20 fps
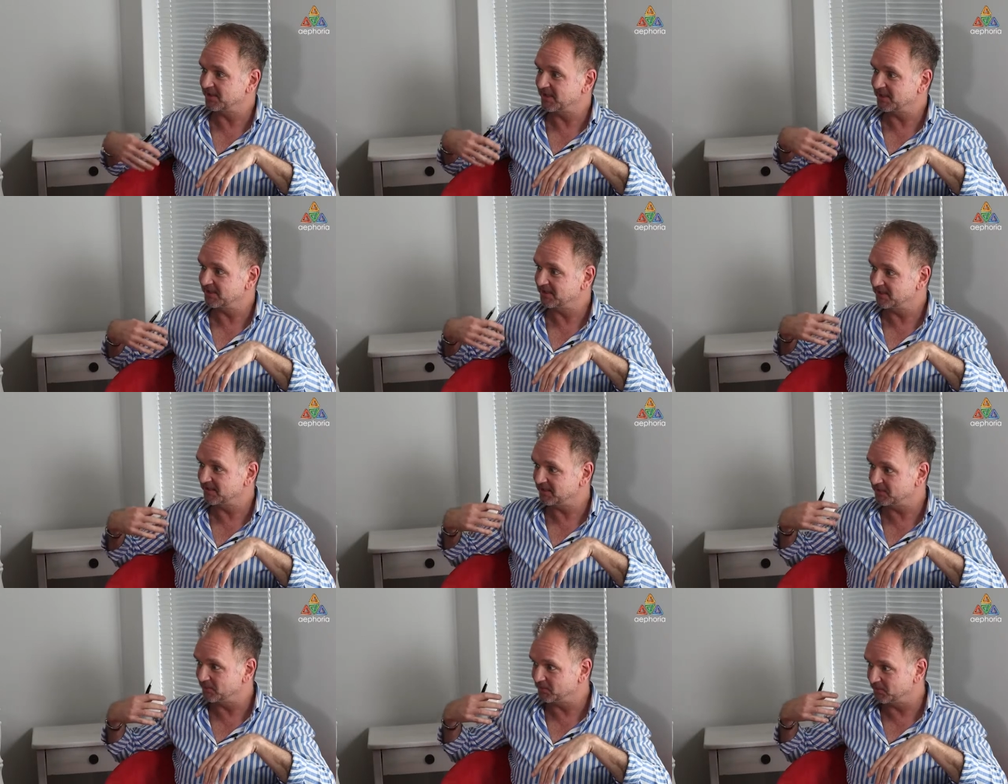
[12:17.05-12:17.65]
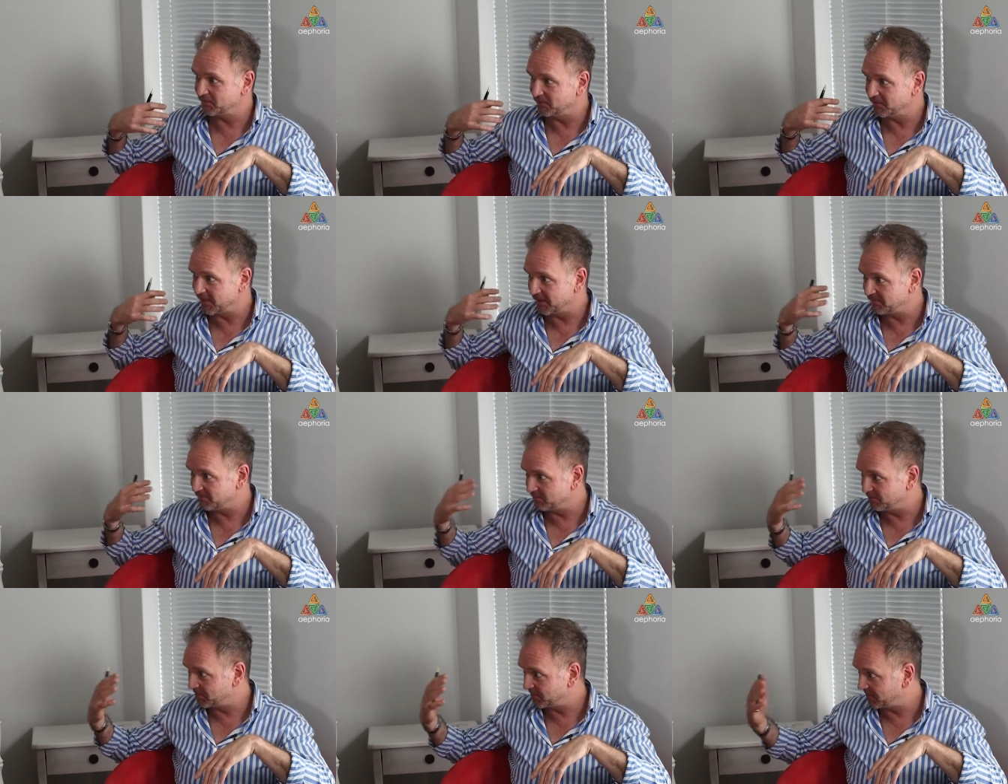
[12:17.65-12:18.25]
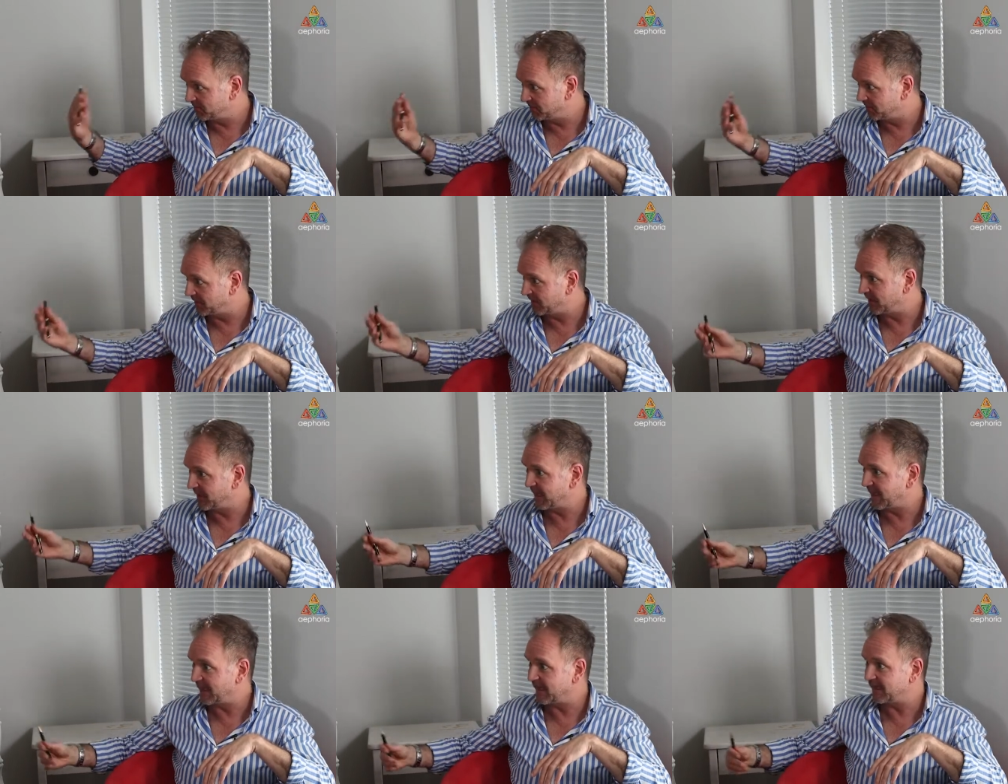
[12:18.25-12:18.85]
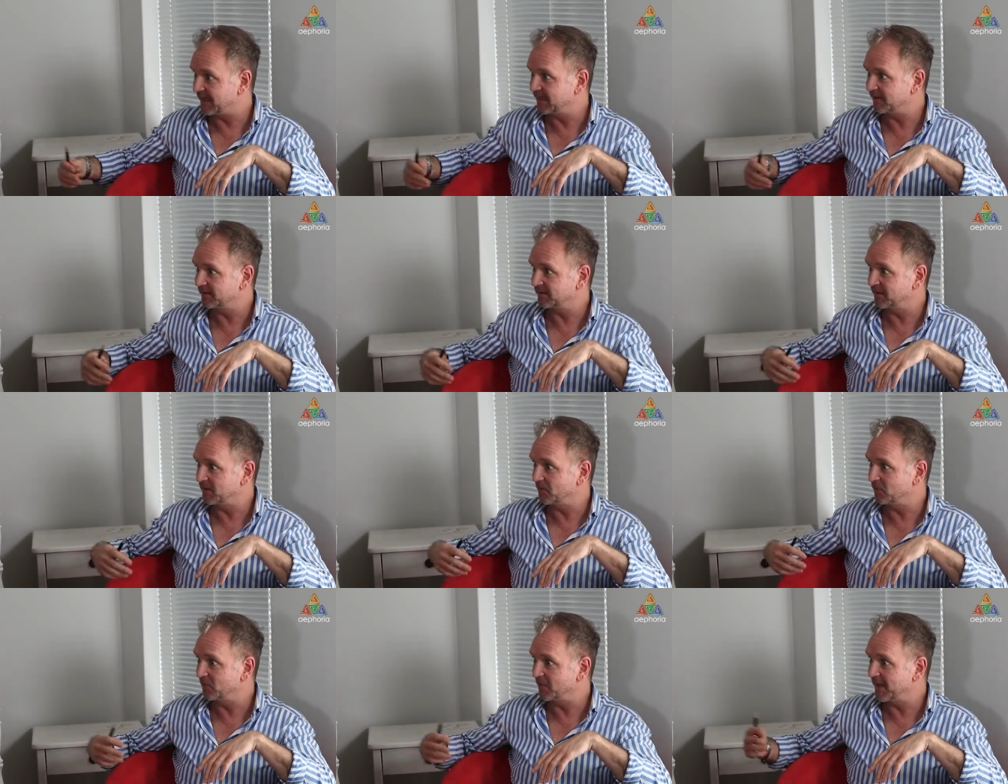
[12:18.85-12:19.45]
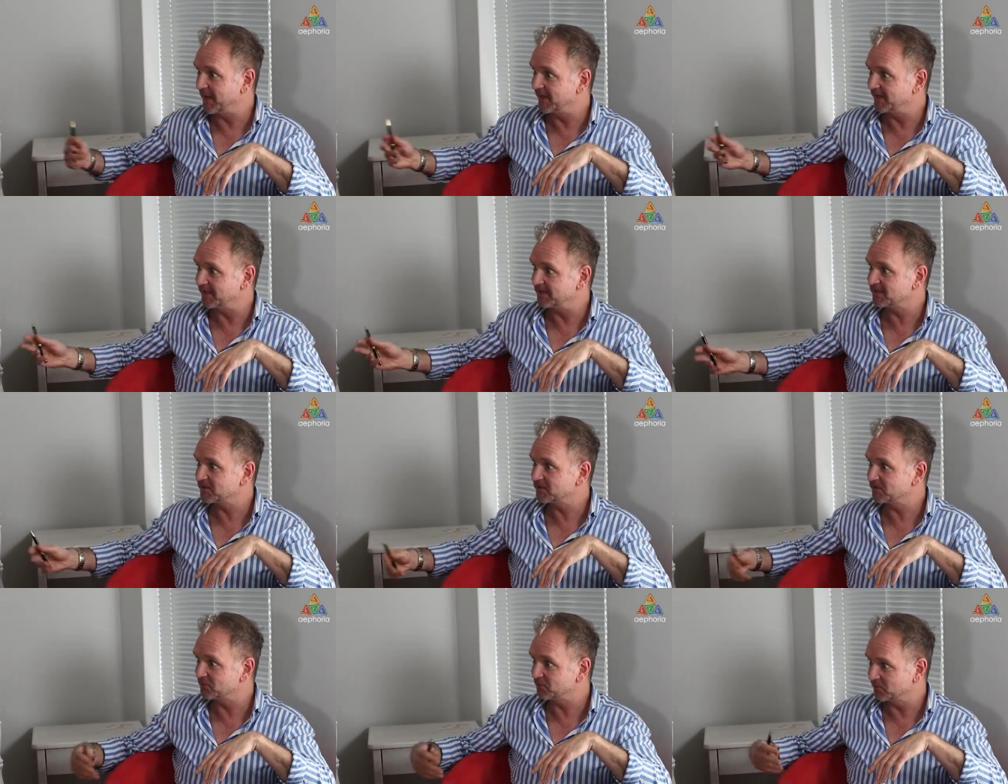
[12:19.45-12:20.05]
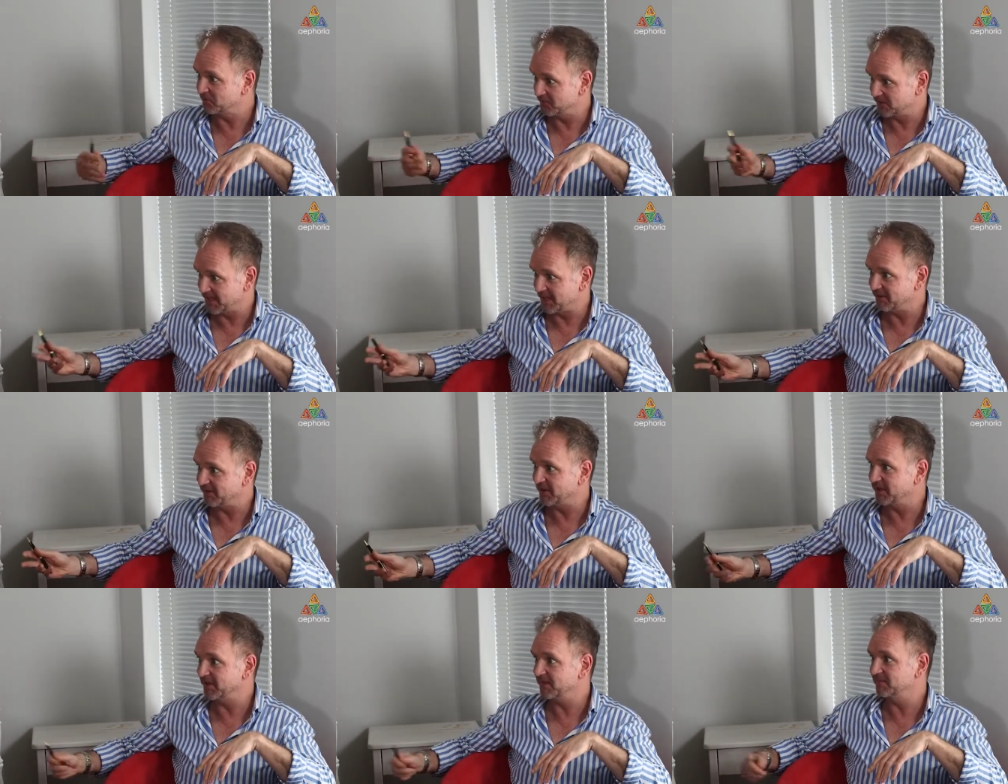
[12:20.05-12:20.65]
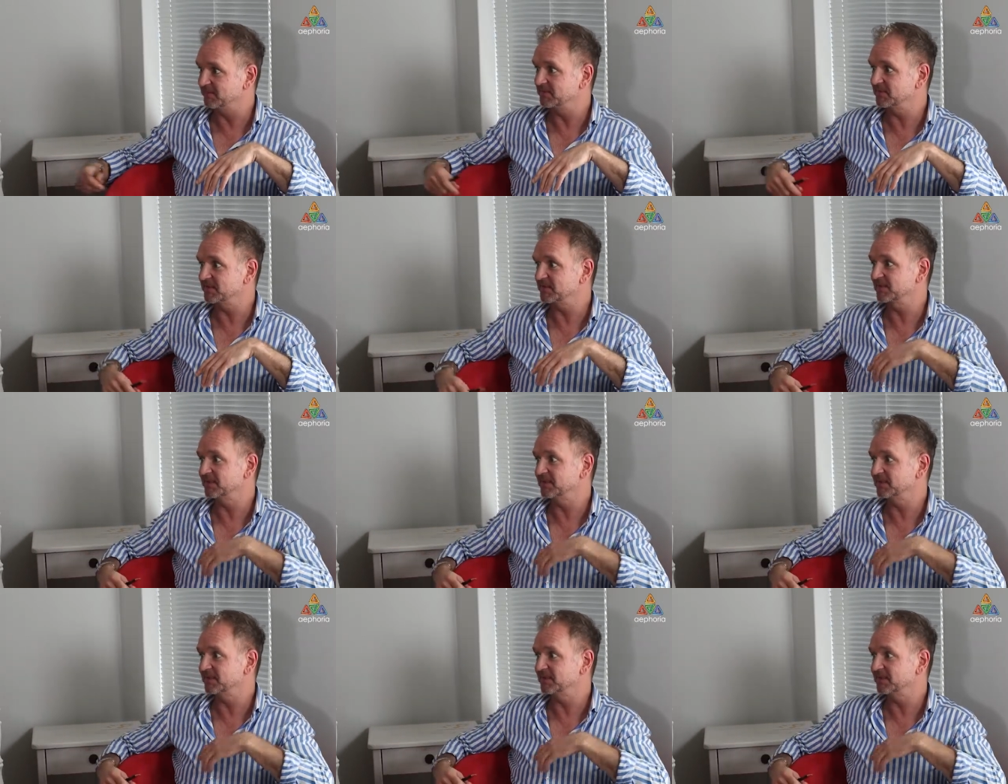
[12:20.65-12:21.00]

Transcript: I think, will then pull our awareness towards outcomes